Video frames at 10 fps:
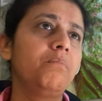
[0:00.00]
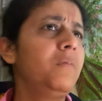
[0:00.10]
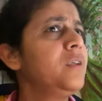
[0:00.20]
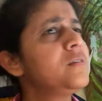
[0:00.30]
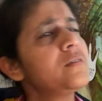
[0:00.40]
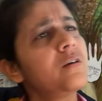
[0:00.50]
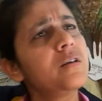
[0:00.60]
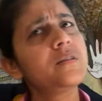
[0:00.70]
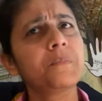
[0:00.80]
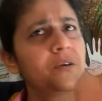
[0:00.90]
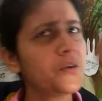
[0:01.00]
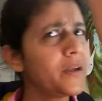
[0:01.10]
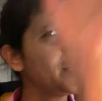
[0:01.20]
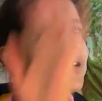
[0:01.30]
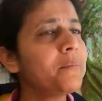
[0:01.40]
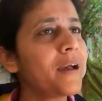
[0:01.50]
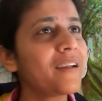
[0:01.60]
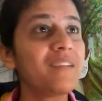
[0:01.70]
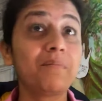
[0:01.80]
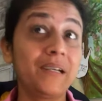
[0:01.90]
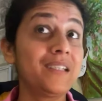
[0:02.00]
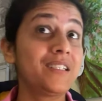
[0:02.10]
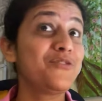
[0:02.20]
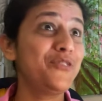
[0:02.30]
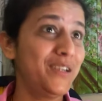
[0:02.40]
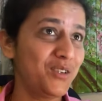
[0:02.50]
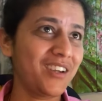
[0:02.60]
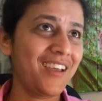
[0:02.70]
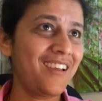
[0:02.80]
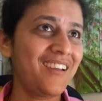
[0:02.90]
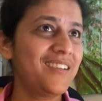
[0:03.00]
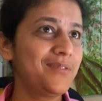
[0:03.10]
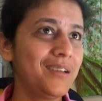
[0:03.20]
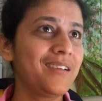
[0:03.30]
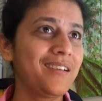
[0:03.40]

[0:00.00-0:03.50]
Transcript: Mint is awesome. Grow in your backyard, but it's a weed, okay? It will...